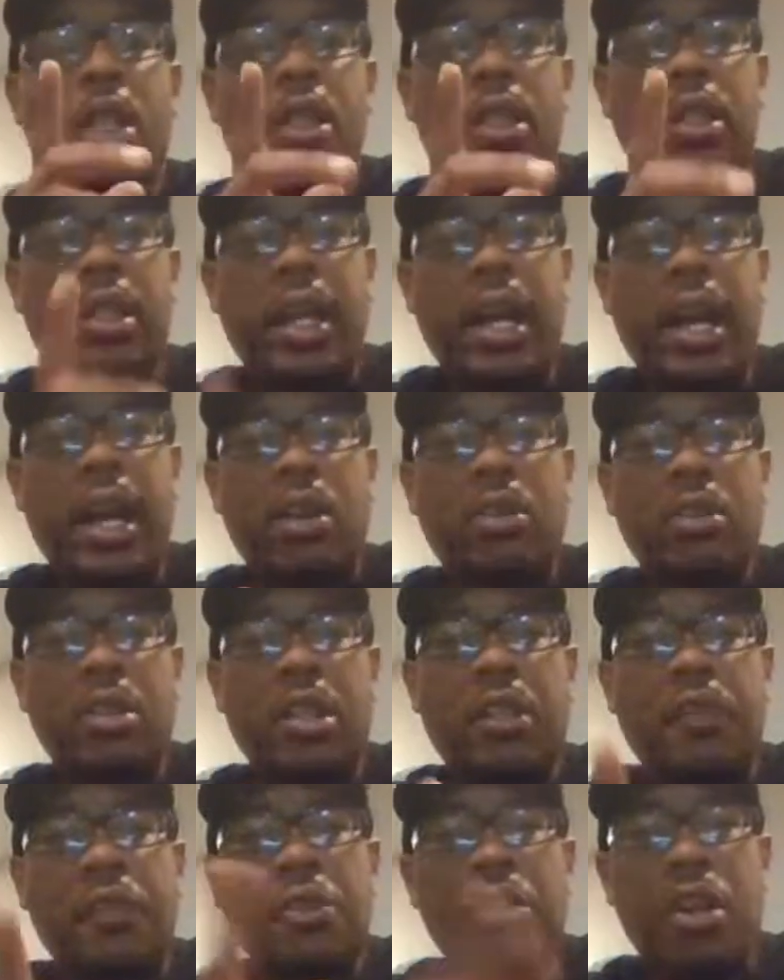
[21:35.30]
Now,
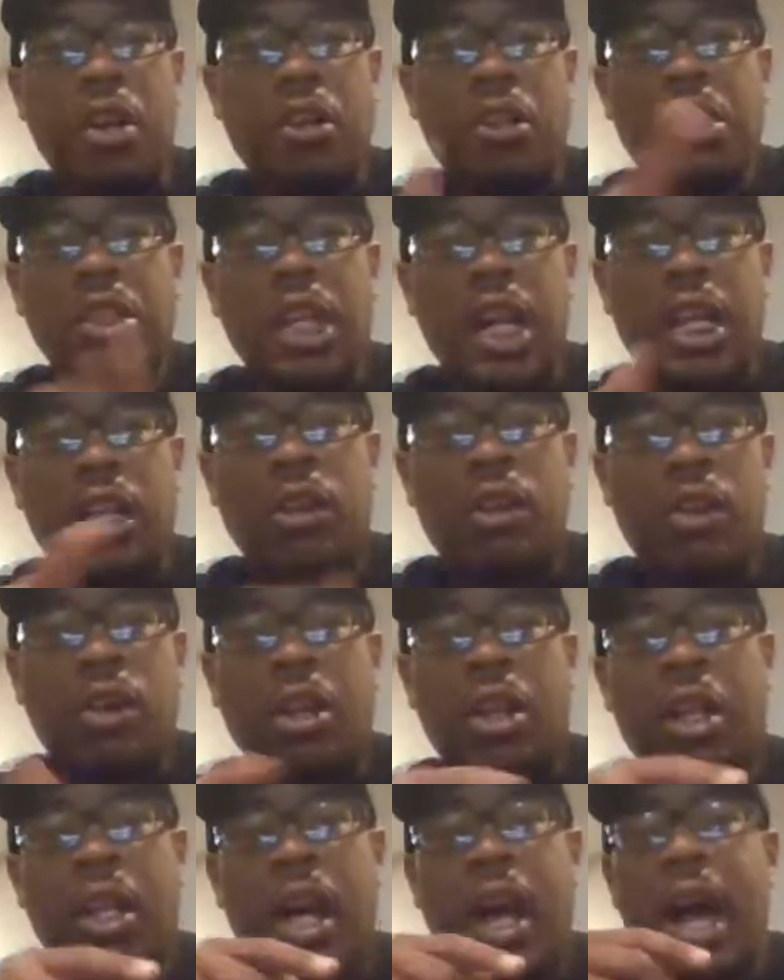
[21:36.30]
if you notice out of all
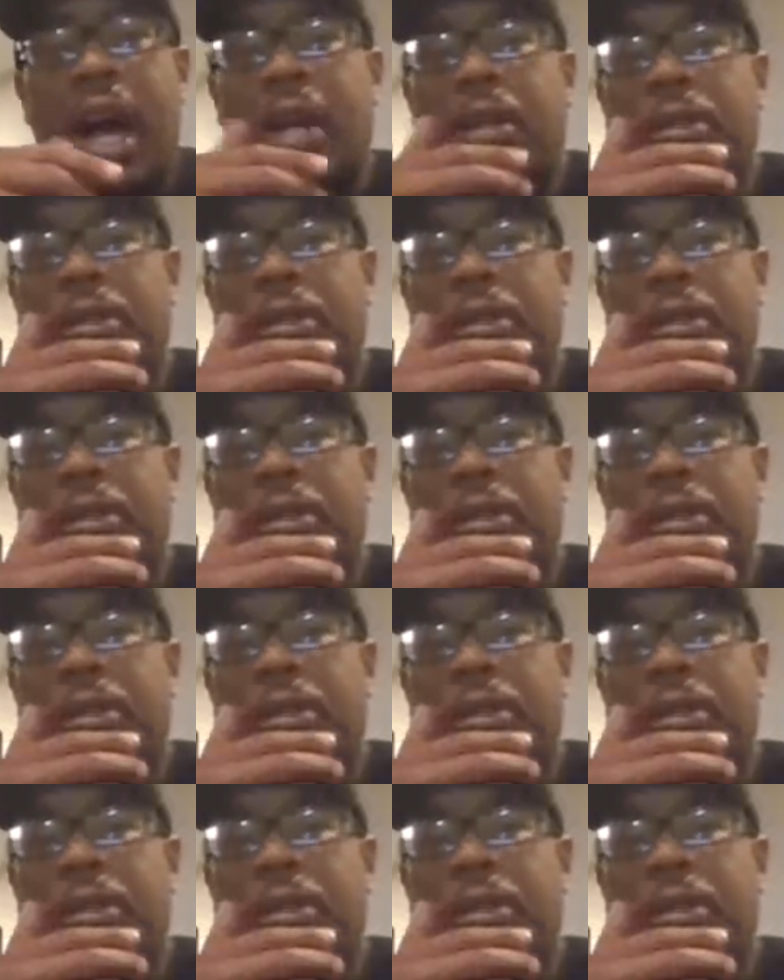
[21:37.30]
of that,